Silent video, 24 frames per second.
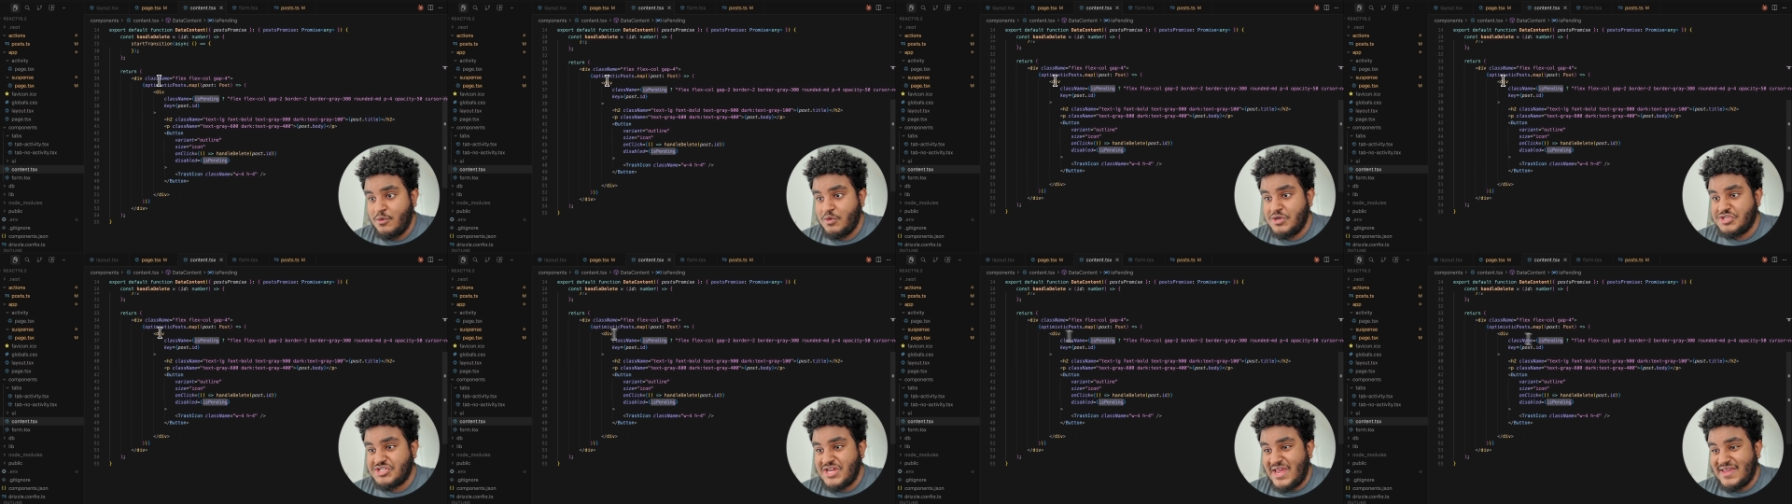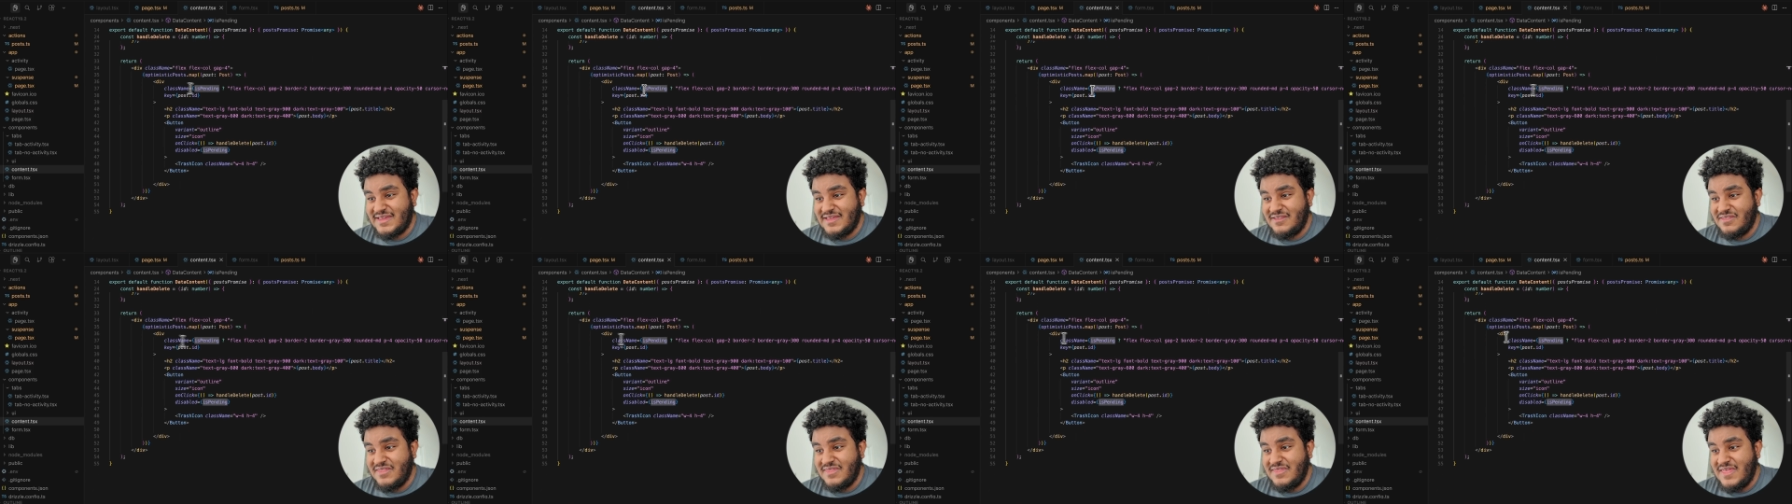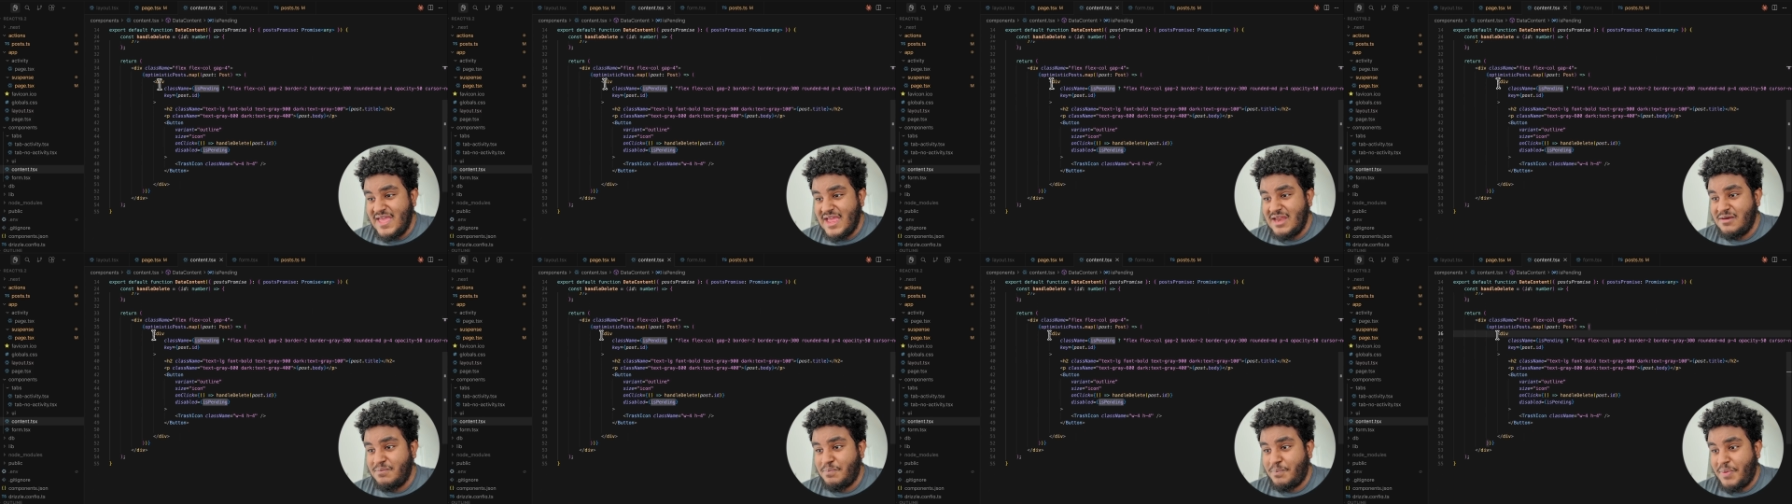which I can
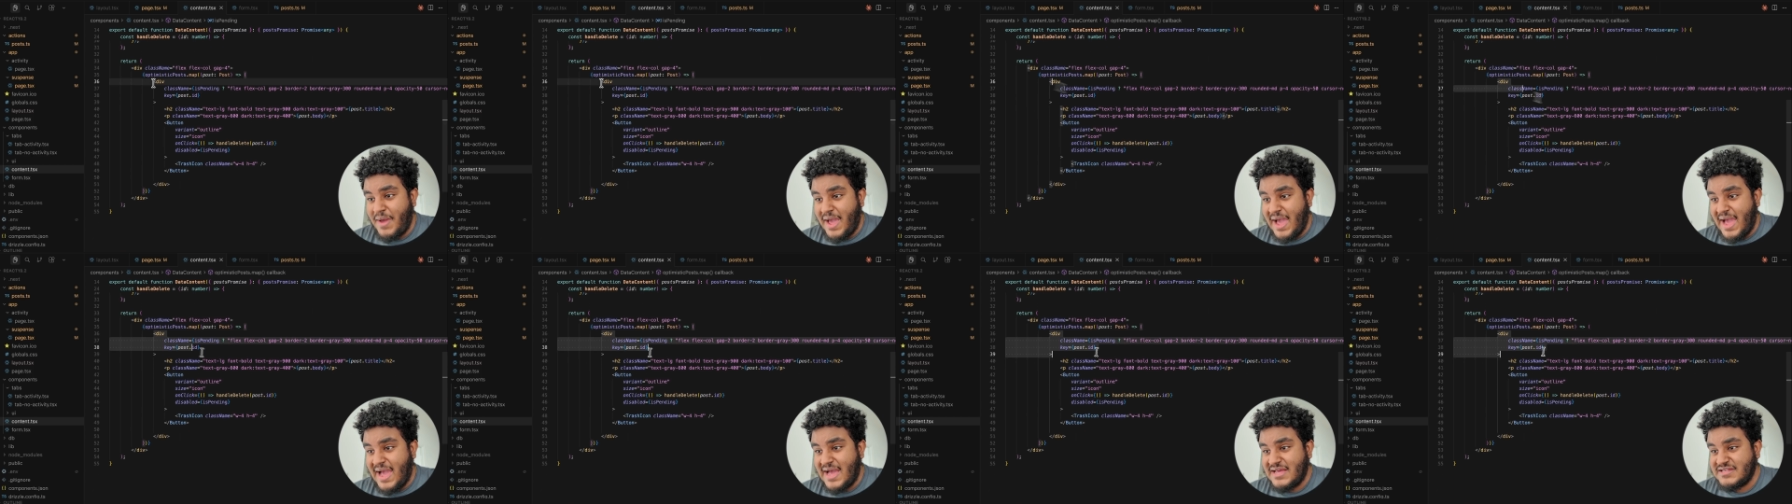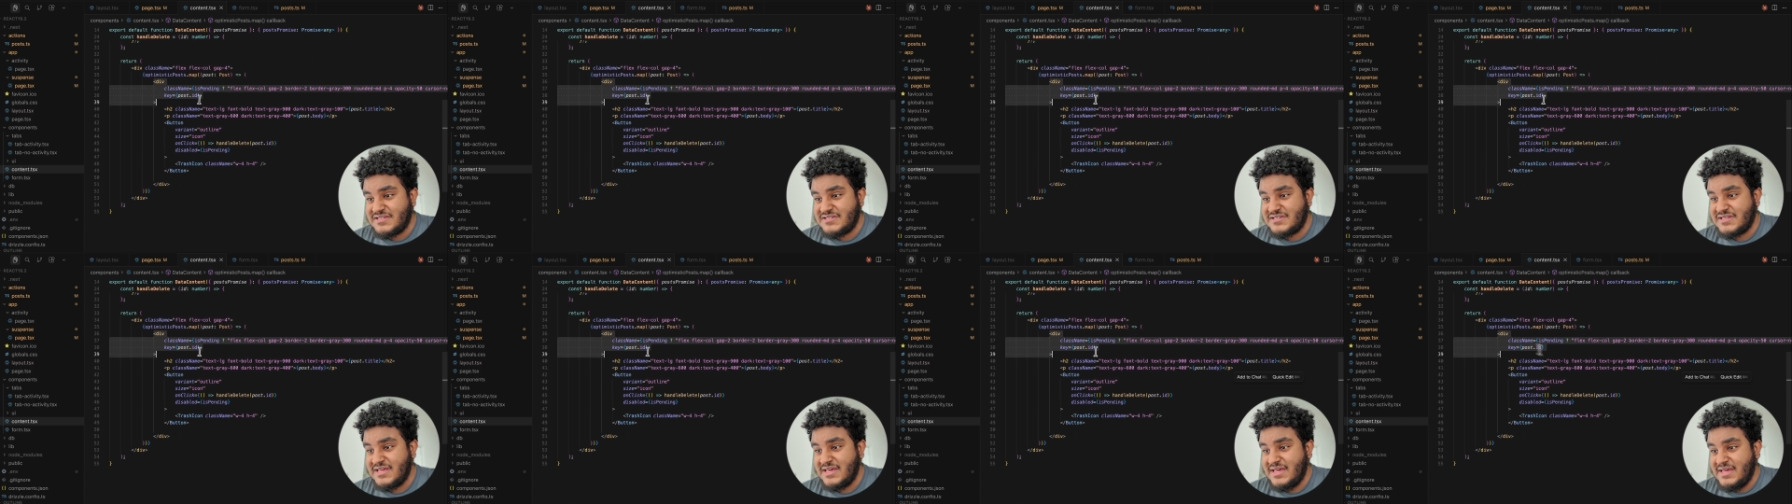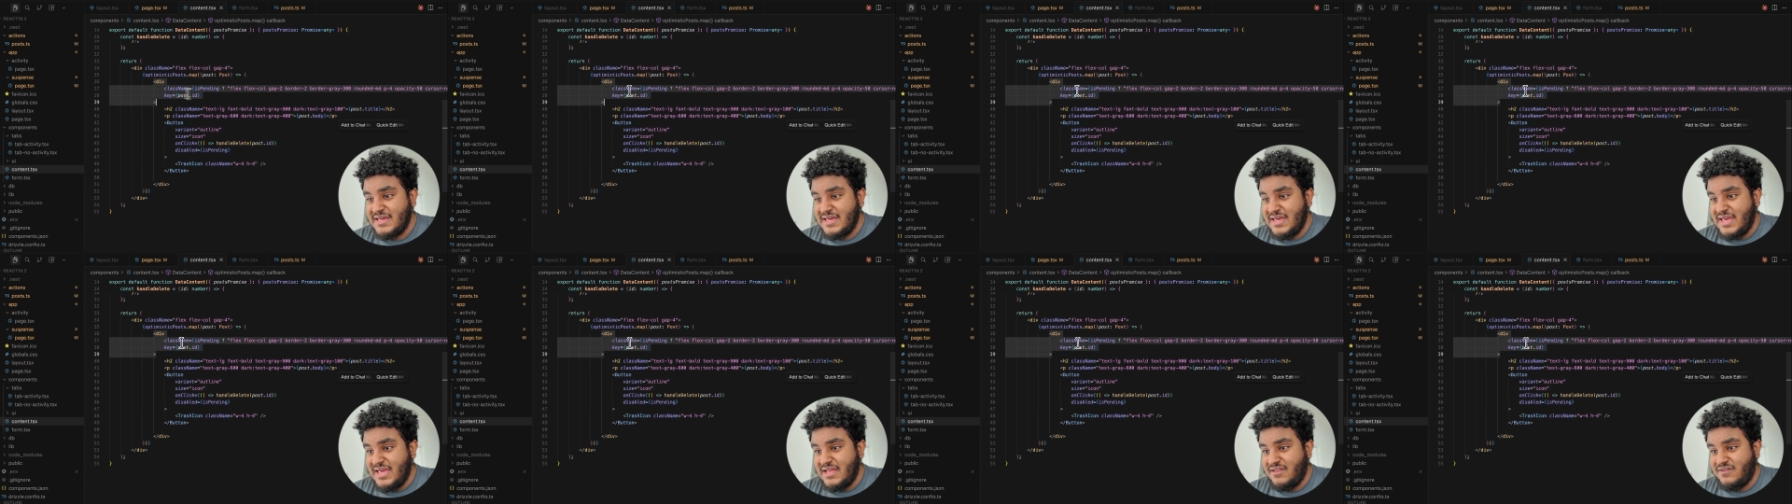then pass
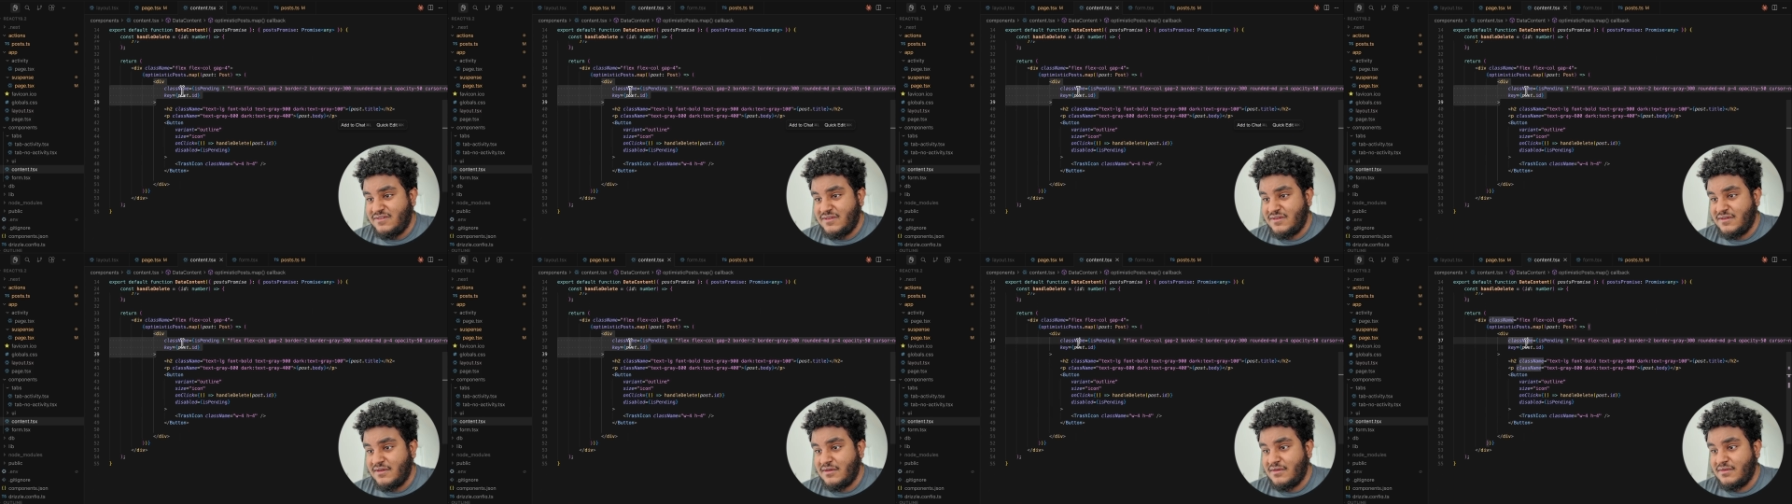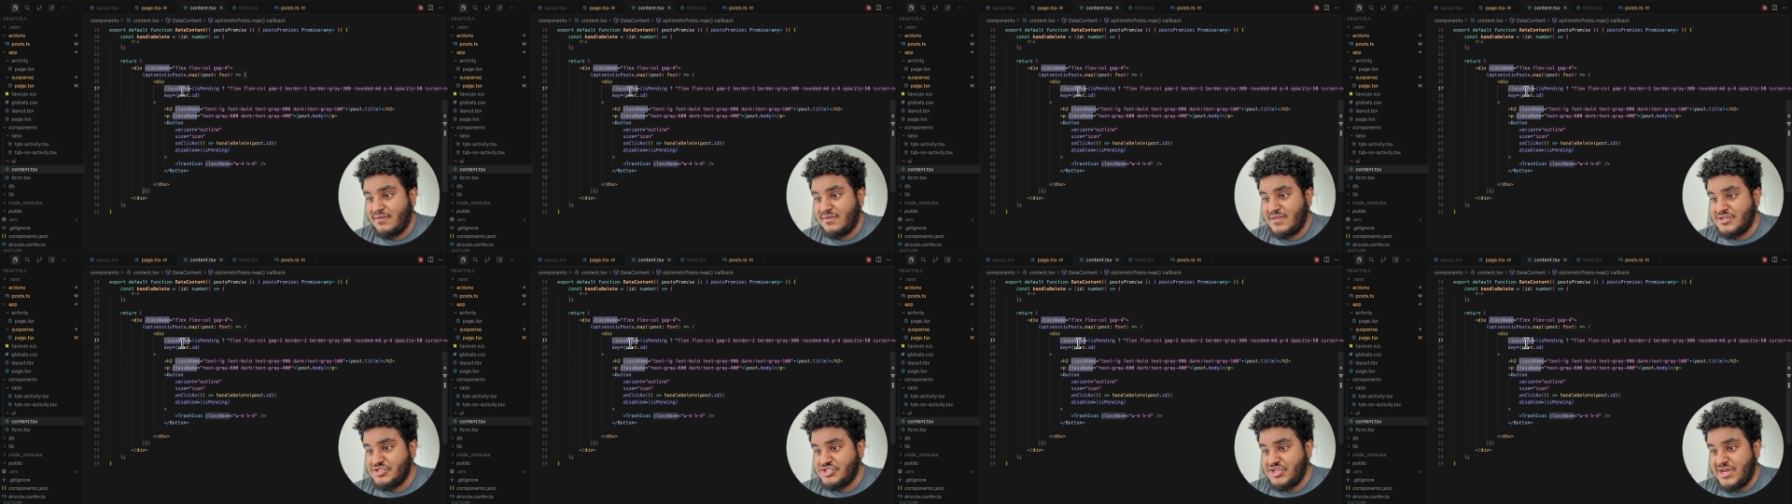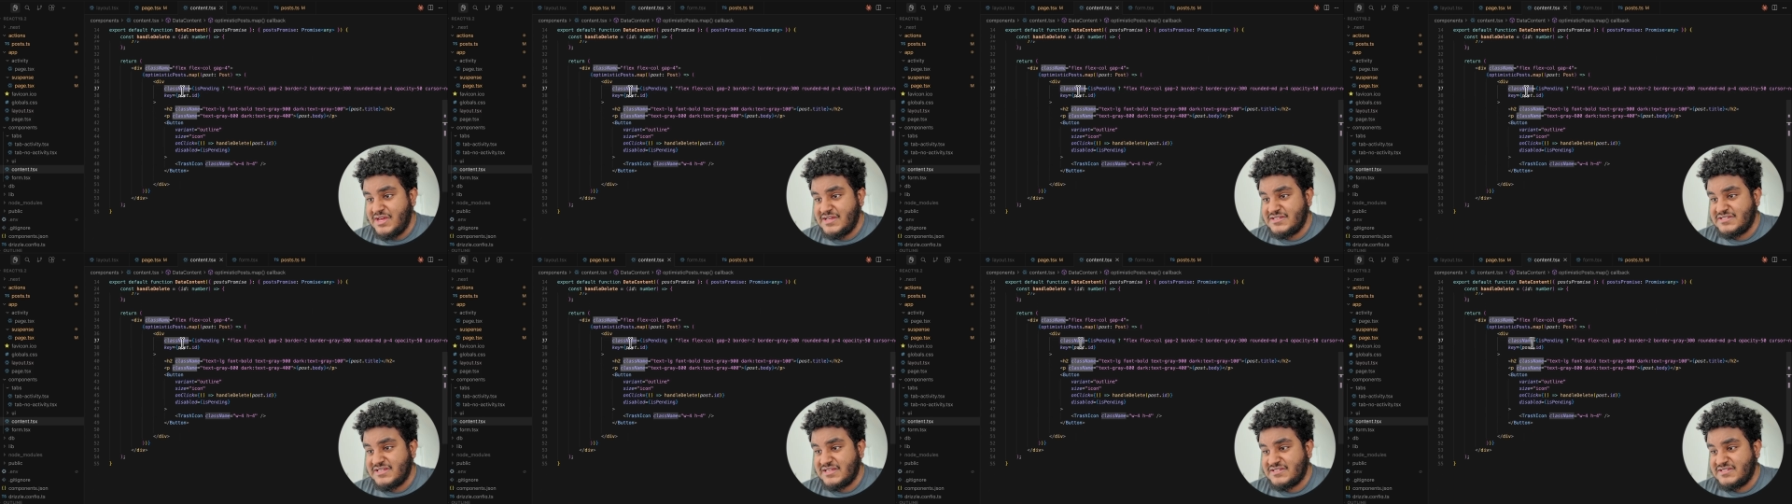into the
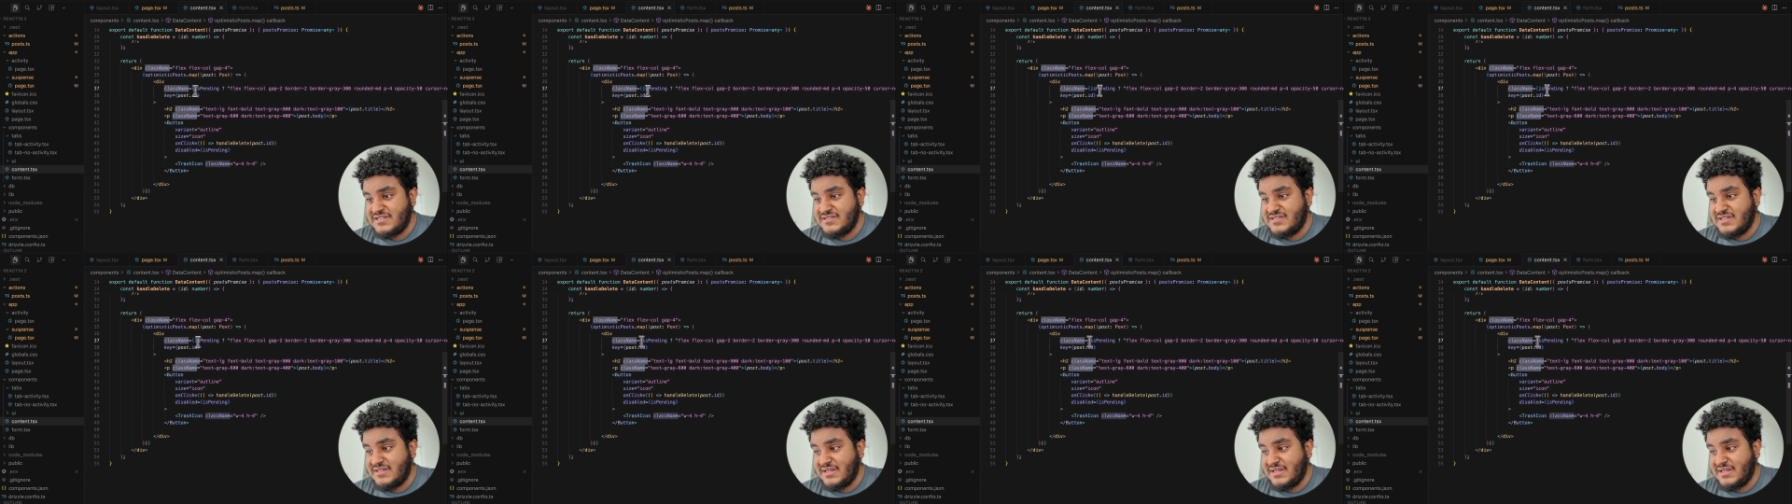JSX,